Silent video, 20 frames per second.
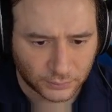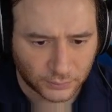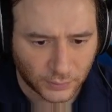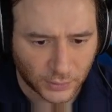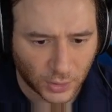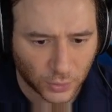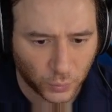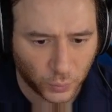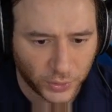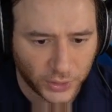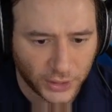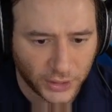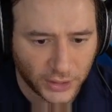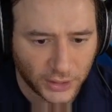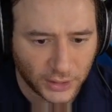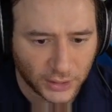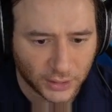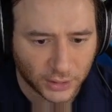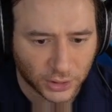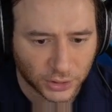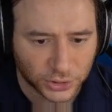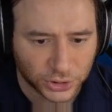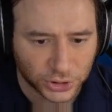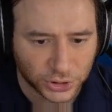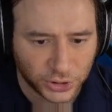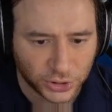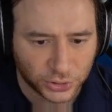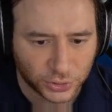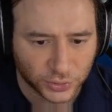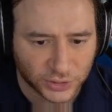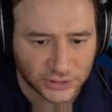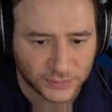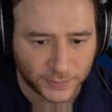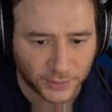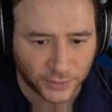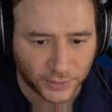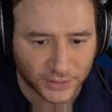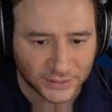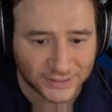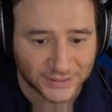We continue to
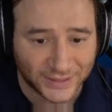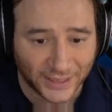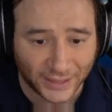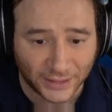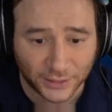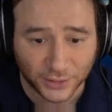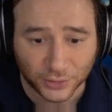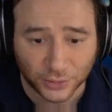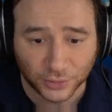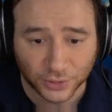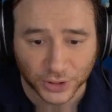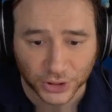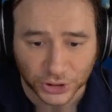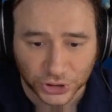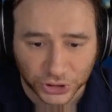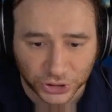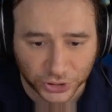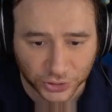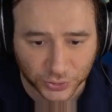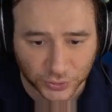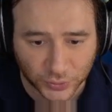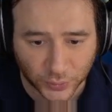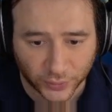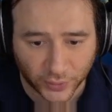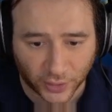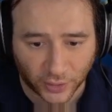experience technical issues with our